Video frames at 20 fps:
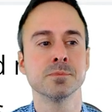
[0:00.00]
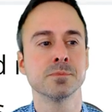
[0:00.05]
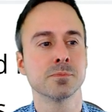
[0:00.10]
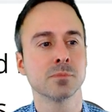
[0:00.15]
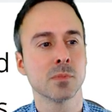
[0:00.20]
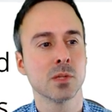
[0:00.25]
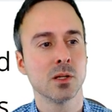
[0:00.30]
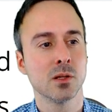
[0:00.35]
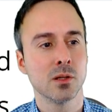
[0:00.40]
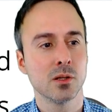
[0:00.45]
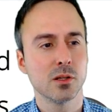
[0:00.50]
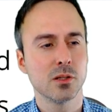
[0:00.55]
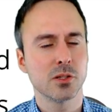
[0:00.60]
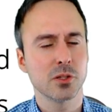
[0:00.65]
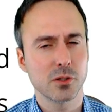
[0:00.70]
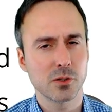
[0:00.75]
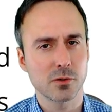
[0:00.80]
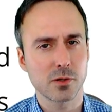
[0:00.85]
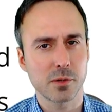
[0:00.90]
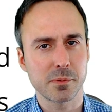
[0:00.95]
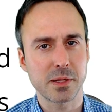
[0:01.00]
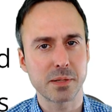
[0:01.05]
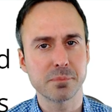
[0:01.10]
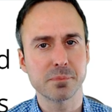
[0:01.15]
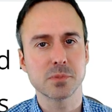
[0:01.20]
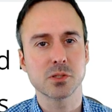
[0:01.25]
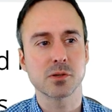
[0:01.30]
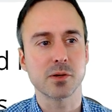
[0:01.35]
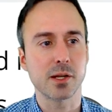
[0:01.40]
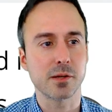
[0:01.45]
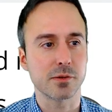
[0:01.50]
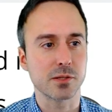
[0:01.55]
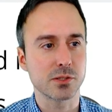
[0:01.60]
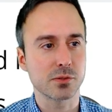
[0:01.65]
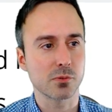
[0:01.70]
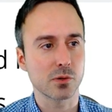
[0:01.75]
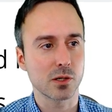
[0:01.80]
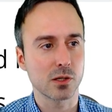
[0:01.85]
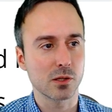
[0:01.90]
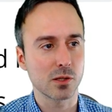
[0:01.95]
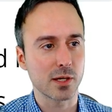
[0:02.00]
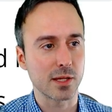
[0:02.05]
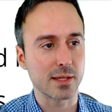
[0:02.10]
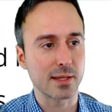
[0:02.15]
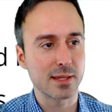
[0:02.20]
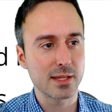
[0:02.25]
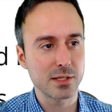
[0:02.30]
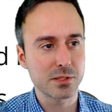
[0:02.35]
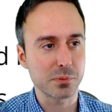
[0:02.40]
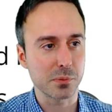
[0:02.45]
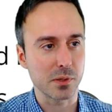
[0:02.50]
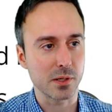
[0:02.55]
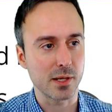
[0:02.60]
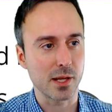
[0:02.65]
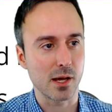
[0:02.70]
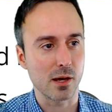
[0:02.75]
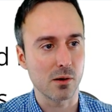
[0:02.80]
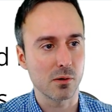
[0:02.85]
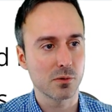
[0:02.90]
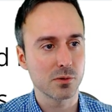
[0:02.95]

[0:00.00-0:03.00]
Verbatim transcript: Do you know what I mean? So, anyways, we're going to look at this one now.